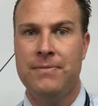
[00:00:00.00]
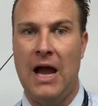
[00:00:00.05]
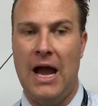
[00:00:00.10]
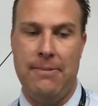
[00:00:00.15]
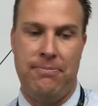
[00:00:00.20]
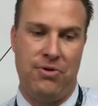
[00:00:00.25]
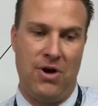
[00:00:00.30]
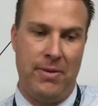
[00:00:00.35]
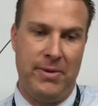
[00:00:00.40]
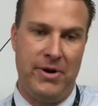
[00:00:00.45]
I
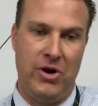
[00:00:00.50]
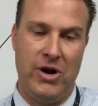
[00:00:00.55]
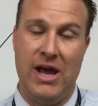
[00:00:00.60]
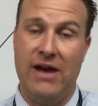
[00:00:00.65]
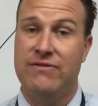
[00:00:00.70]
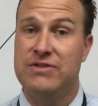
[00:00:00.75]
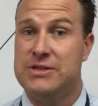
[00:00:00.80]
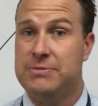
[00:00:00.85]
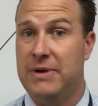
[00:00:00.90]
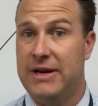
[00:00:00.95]
probably don't
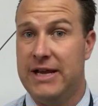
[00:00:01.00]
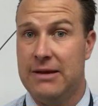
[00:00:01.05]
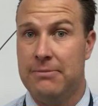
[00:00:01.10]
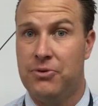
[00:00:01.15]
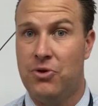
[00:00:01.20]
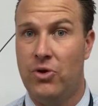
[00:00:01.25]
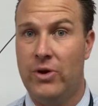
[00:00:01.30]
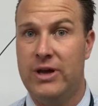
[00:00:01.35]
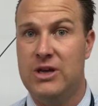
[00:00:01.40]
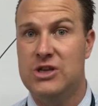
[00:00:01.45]
have as many
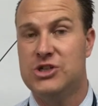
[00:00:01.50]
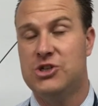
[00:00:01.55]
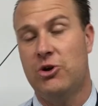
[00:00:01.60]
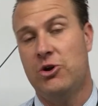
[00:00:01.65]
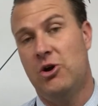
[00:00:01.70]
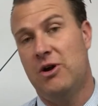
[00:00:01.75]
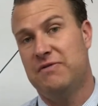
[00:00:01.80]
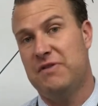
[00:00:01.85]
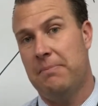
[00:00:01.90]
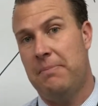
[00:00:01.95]
employees, so I
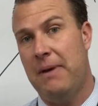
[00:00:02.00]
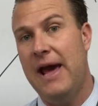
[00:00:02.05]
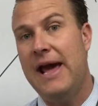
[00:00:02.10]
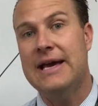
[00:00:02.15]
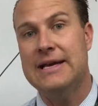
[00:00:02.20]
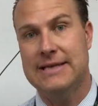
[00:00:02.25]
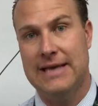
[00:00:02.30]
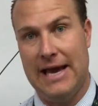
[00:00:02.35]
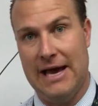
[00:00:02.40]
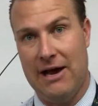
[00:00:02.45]
don't have to pay
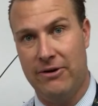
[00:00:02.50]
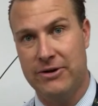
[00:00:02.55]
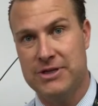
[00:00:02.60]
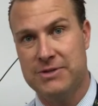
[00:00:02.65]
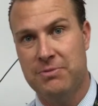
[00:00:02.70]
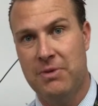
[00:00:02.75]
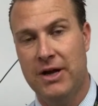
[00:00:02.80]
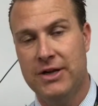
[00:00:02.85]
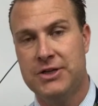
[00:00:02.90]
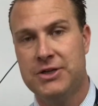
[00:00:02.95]
it out as
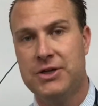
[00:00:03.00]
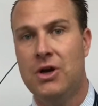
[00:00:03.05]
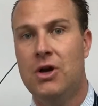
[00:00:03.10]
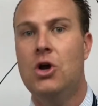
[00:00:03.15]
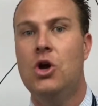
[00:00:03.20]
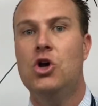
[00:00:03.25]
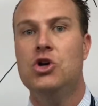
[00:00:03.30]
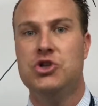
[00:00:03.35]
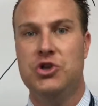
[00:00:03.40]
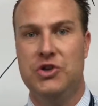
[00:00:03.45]
much.
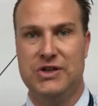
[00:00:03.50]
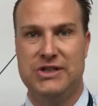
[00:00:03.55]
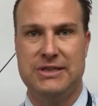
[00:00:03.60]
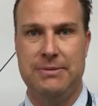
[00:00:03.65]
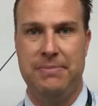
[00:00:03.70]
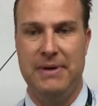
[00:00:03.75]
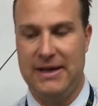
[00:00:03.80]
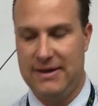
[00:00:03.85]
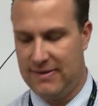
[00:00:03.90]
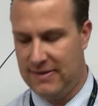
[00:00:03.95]
So this is a
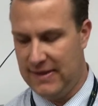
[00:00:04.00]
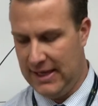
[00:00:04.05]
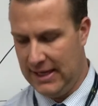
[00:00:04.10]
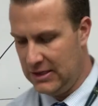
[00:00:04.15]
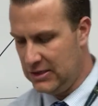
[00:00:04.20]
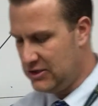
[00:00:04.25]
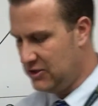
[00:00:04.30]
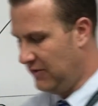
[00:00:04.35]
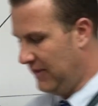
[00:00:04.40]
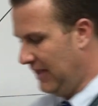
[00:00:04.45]
big
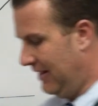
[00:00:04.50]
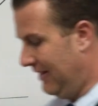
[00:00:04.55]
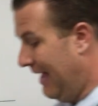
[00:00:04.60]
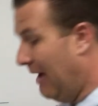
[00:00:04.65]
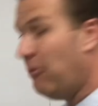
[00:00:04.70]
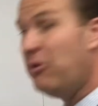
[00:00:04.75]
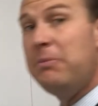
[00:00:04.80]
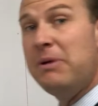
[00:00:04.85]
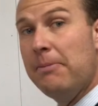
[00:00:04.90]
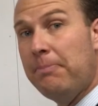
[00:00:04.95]
thing. So then
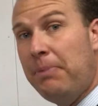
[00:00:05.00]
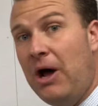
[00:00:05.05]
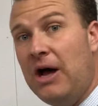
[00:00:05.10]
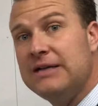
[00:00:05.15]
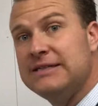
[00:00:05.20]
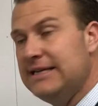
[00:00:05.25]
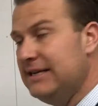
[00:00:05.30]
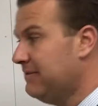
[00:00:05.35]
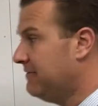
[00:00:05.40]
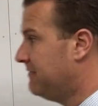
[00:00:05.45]
that would be a
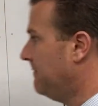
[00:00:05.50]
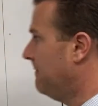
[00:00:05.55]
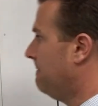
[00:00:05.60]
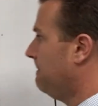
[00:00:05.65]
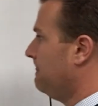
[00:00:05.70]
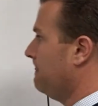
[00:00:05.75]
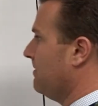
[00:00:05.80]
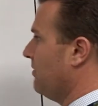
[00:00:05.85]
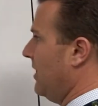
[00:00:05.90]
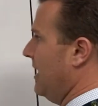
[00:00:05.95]
positive,
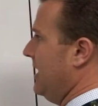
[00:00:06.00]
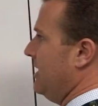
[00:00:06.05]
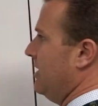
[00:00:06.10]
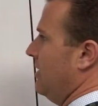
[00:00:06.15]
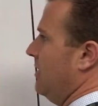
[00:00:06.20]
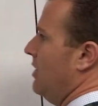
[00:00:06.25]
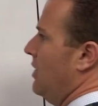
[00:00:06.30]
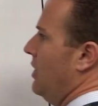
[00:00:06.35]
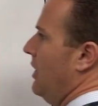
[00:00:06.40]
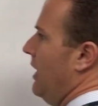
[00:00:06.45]
right?
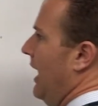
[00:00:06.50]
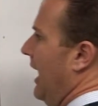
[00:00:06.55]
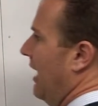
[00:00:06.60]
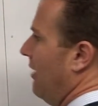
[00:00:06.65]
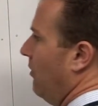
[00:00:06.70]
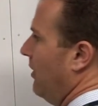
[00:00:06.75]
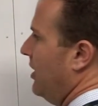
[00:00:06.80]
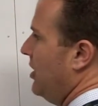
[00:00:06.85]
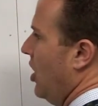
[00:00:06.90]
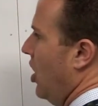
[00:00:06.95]

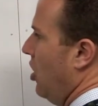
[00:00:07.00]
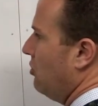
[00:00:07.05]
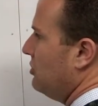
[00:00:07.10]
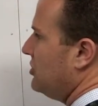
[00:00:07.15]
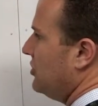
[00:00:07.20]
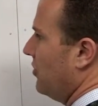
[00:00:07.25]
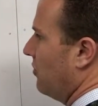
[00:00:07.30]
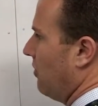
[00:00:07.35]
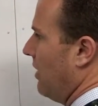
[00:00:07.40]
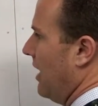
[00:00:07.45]
And we know
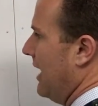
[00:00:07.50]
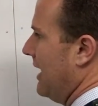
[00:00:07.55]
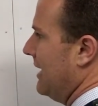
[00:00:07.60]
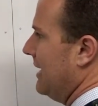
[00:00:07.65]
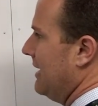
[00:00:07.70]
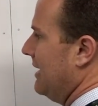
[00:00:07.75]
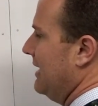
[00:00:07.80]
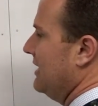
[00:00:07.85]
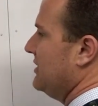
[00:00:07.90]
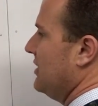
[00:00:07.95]
to the
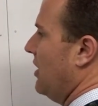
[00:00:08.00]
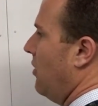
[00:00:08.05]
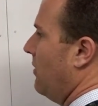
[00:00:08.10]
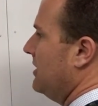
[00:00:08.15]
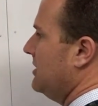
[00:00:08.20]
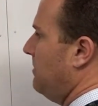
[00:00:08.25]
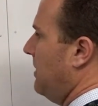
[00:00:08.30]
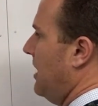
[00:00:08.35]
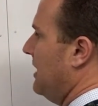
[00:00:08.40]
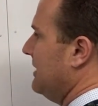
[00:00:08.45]
right is
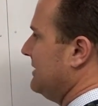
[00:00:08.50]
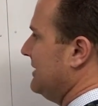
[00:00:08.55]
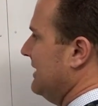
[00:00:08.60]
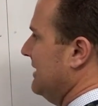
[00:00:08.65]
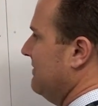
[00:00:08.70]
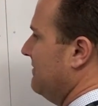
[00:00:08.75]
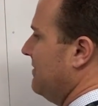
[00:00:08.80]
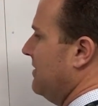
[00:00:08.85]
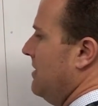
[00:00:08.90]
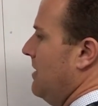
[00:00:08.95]
always
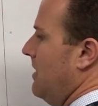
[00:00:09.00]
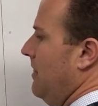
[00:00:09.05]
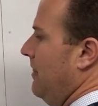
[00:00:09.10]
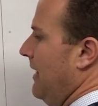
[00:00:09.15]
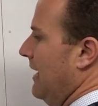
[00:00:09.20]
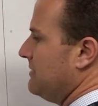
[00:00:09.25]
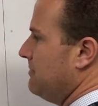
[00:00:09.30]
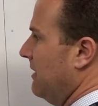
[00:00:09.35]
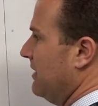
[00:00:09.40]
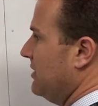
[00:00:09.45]
positive.
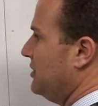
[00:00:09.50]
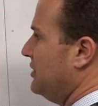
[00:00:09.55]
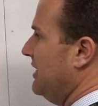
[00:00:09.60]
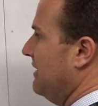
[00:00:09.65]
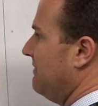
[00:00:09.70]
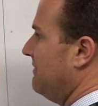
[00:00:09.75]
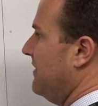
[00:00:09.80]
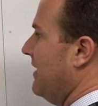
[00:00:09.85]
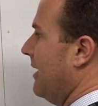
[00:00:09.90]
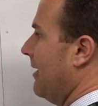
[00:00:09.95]
That's my
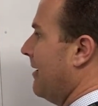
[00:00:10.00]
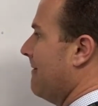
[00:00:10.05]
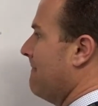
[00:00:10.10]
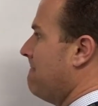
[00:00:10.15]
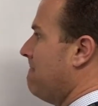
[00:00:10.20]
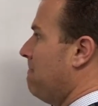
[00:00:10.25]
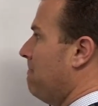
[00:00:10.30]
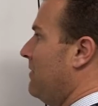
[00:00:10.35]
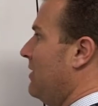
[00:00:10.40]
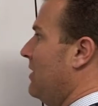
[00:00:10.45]
shift there.
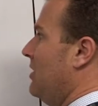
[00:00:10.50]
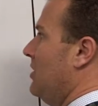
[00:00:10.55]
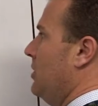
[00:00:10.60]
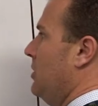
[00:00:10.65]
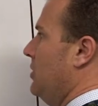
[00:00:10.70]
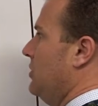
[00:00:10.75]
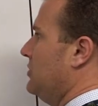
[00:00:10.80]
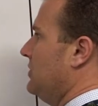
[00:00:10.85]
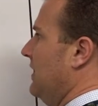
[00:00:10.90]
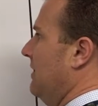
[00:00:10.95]

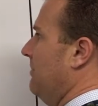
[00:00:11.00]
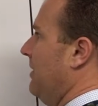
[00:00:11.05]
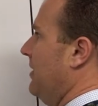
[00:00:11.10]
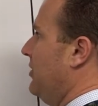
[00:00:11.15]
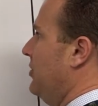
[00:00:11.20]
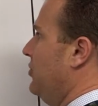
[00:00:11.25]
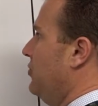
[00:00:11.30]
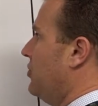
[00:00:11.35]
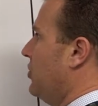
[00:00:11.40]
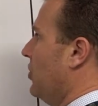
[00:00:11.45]
So then my
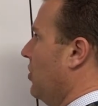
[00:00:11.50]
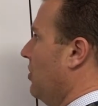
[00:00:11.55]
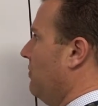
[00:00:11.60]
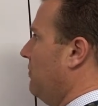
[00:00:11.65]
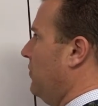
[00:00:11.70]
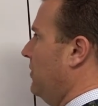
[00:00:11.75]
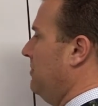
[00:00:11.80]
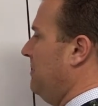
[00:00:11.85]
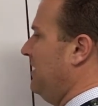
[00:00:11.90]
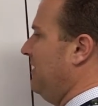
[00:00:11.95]
new
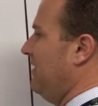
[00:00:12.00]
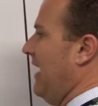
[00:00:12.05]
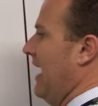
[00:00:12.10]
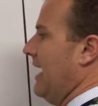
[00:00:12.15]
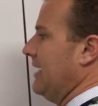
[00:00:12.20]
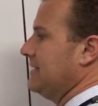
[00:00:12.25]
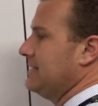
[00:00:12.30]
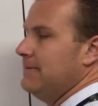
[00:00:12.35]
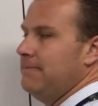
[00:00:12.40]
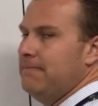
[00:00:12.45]
curve would be
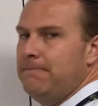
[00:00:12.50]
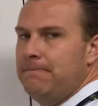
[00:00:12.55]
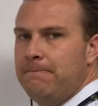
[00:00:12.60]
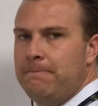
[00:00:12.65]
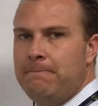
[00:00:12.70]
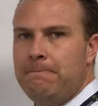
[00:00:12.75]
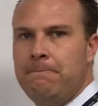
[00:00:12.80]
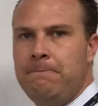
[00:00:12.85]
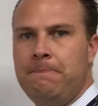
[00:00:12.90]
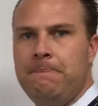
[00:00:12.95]
that.
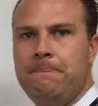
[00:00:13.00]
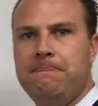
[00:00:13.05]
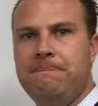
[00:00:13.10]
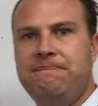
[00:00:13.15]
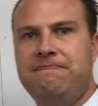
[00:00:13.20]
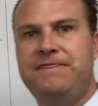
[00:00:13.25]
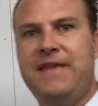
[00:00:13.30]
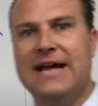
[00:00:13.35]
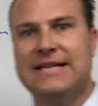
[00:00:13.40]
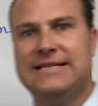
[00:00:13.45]

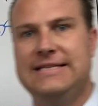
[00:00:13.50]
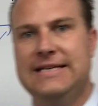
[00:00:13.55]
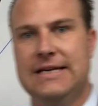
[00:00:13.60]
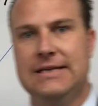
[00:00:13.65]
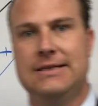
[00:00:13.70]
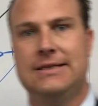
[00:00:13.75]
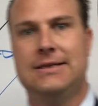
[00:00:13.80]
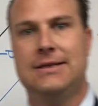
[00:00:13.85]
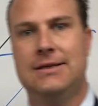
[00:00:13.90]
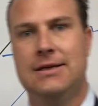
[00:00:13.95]
That's
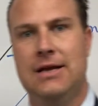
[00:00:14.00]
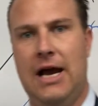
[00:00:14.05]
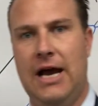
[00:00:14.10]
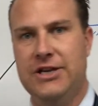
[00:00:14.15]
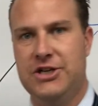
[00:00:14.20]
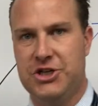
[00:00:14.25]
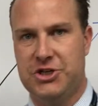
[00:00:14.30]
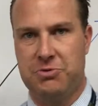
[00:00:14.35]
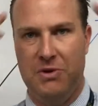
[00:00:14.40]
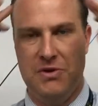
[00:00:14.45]
it. I
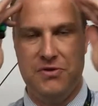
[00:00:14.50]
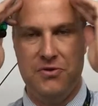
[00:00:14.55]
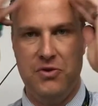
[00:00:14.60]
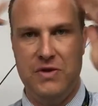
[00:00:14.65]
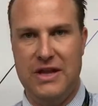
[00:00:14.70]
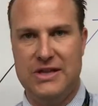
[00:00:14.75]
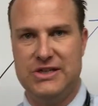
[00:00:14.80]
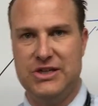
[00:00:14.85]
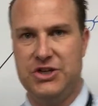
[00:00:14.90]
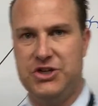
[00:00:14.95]
just went through
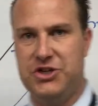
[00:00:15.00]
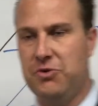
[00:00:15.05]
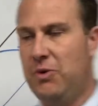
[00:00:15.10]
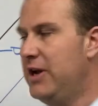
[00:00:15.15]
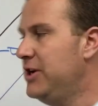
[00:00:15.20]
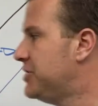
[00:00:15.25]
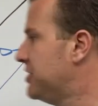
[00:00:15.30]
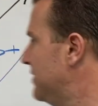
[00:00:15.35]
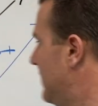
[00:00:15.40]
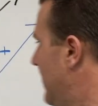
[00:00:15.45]
that
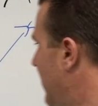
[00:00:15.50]
situation